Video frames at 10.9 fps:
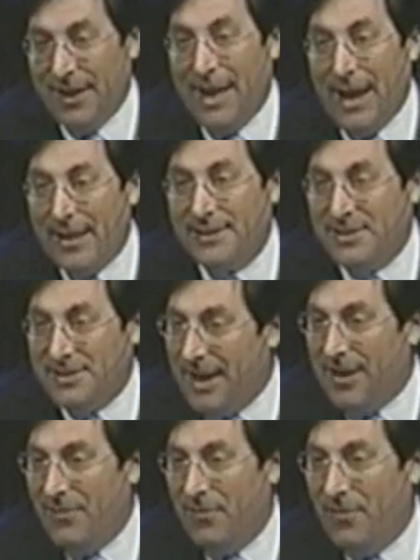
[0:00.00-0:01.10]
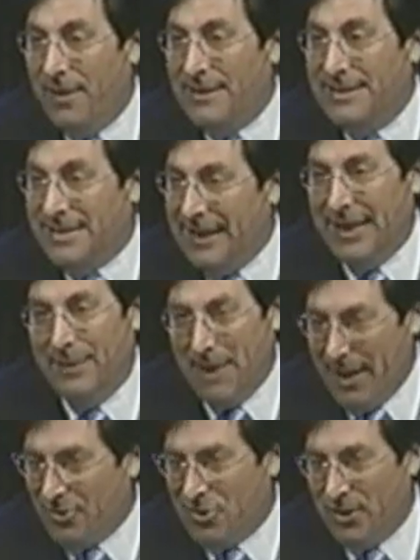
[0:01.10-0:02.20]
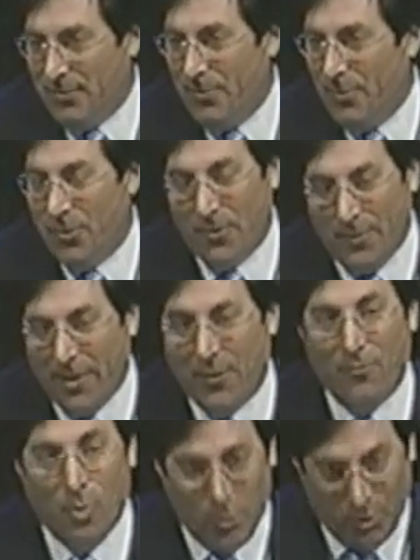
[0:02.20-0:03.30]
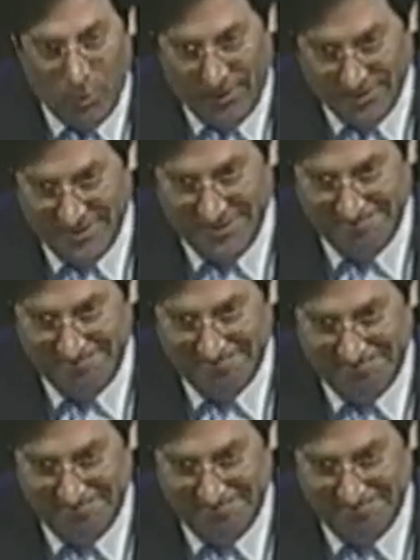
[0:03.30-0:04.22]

You can't save a sinking battleship with a pair of water wings.